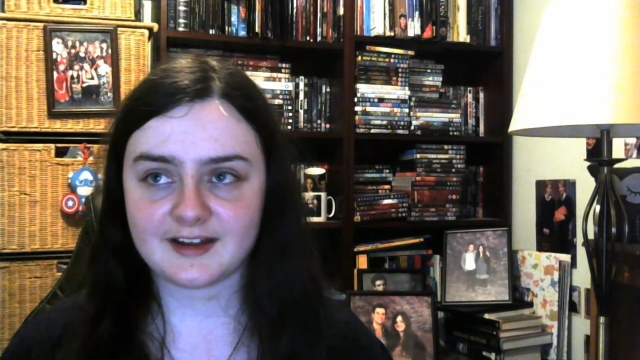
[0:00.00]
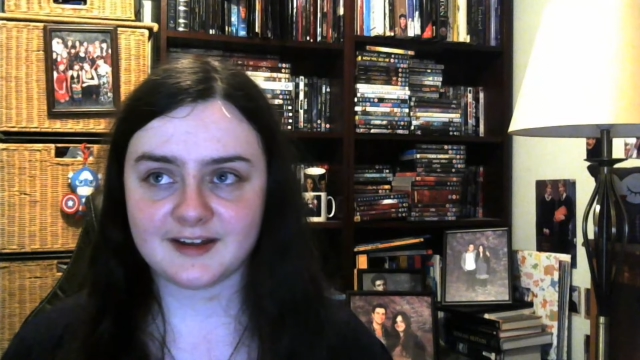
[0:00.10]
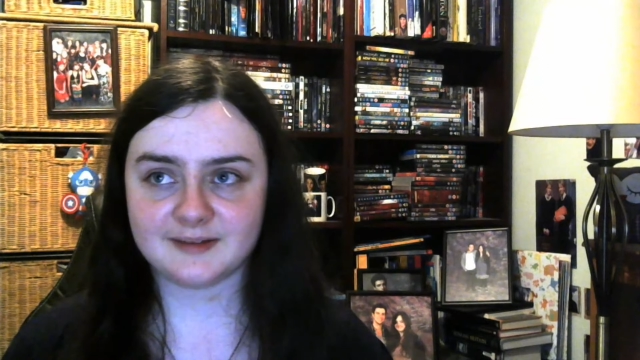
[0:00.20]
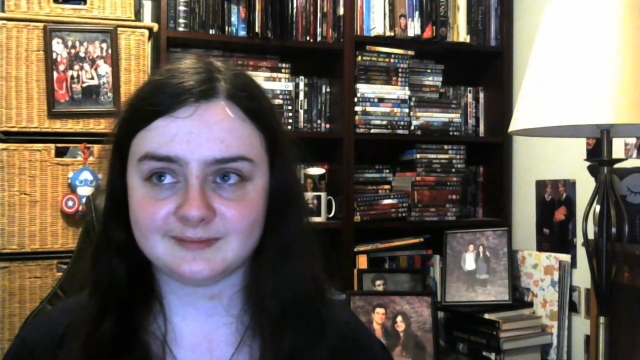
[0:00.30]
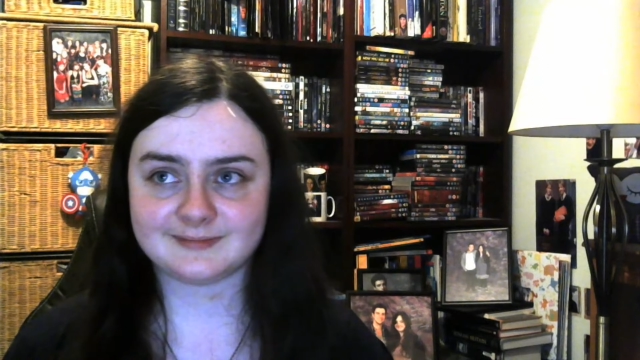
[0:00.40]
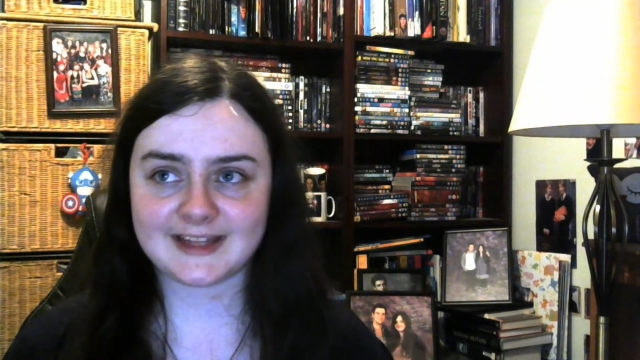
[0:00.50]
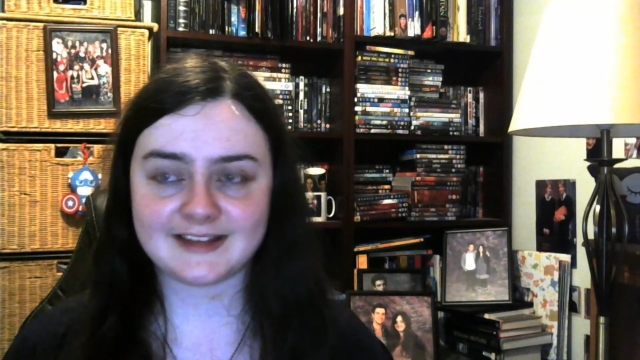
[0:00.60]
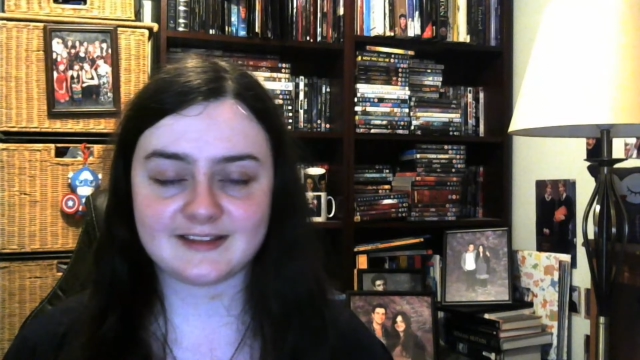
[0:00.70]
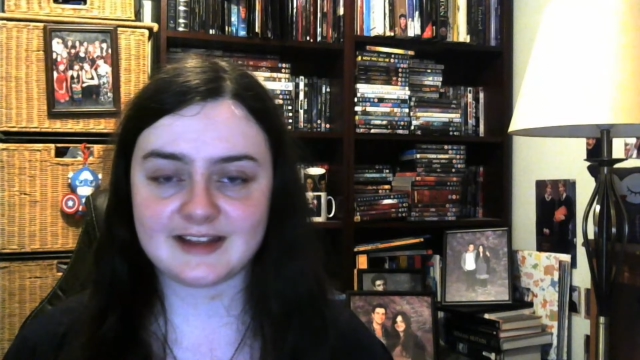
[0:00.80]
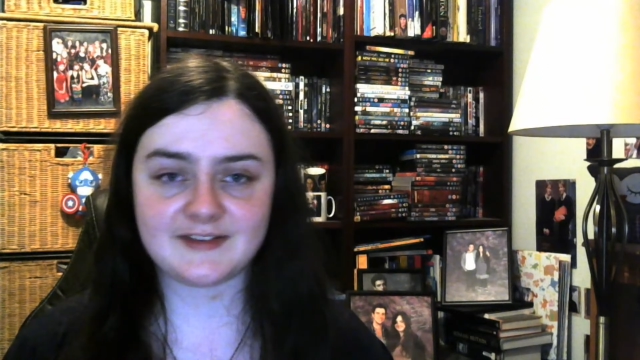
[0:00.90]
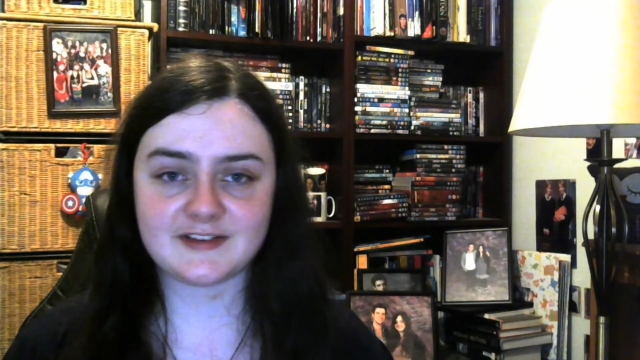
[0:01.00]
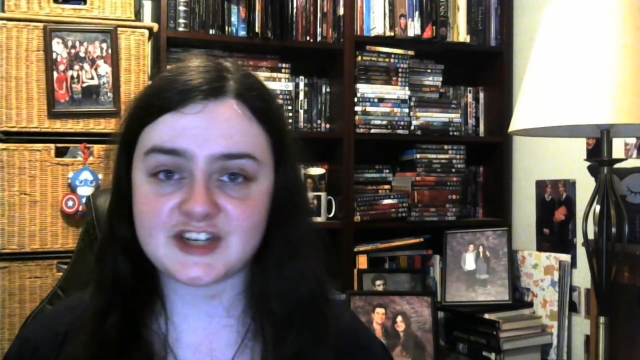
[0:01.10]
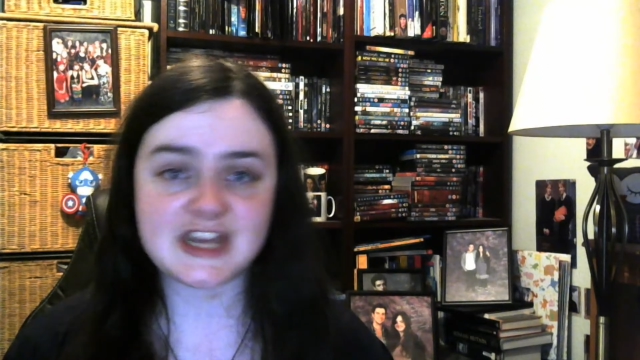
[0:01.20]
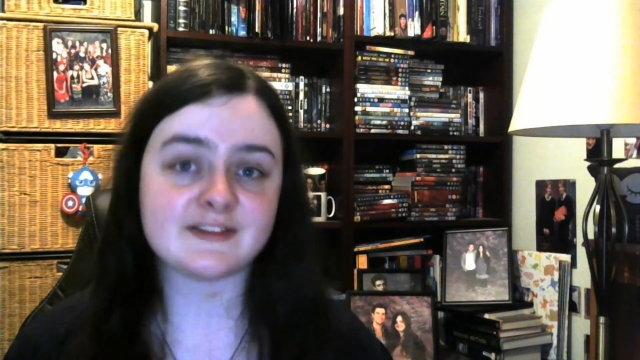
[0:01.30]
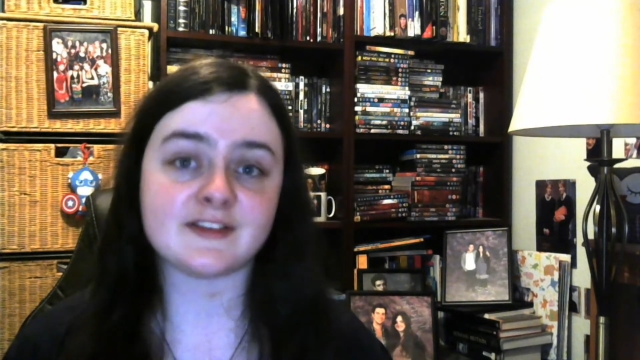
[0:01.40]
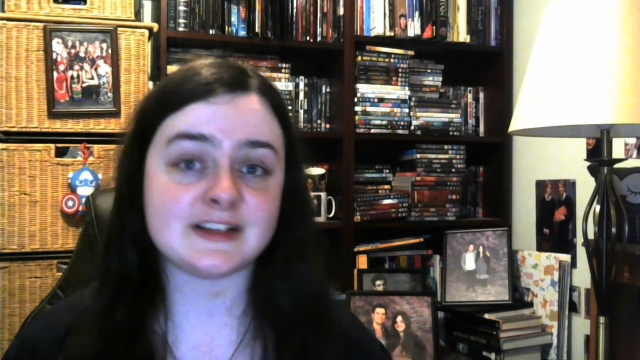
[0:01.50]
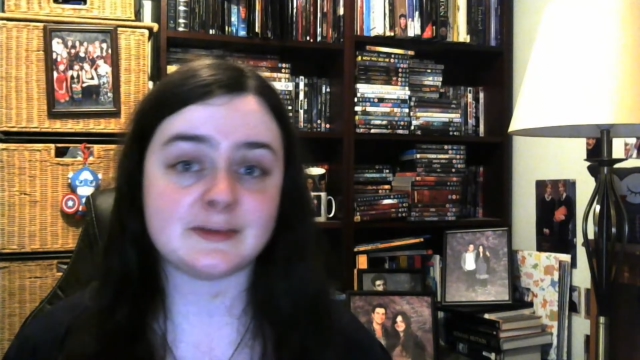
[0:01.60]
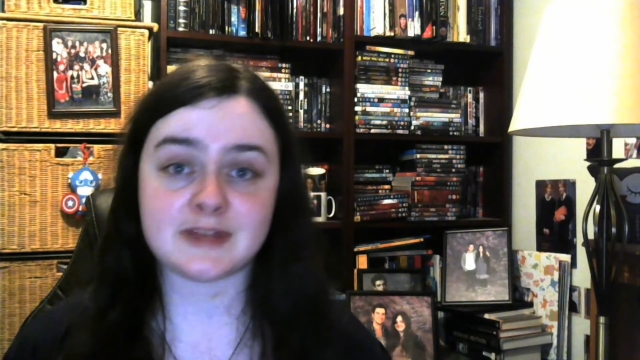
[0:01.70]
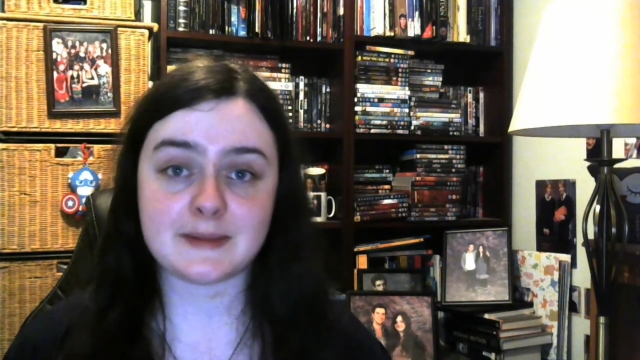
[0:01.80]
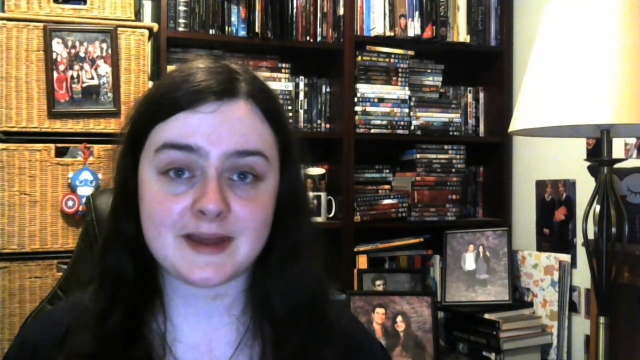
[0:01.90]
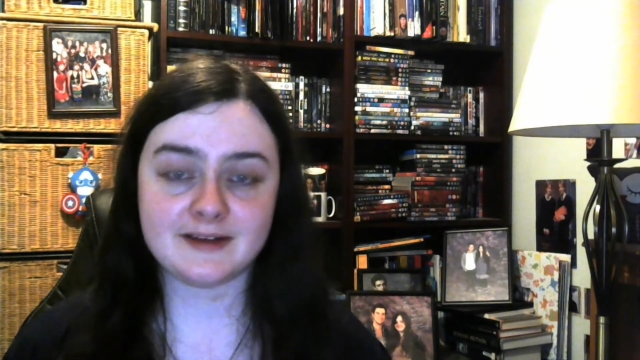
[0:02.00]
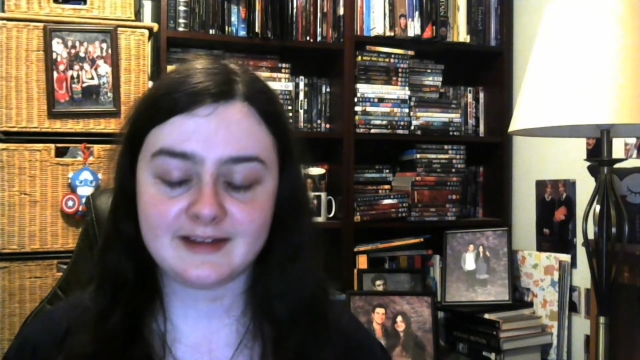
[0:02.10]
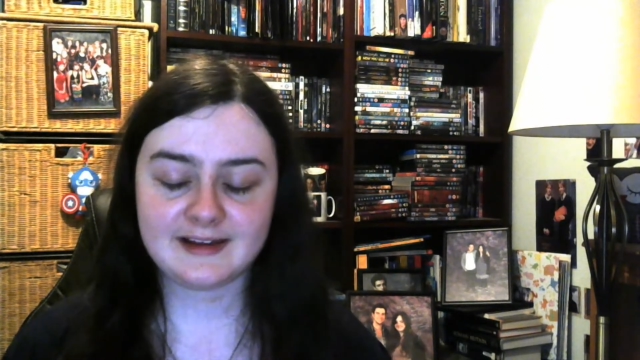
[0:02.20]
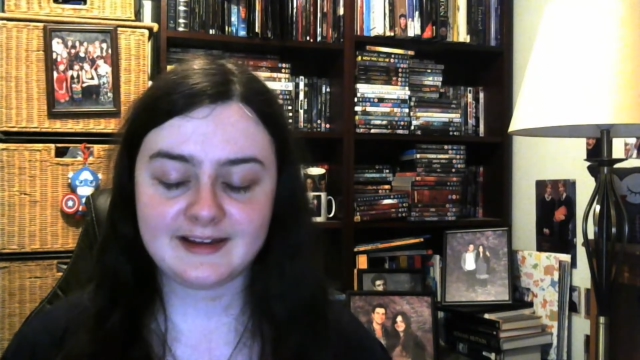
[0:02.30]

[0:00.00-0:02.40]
Um, and even if she never finds out what that meant,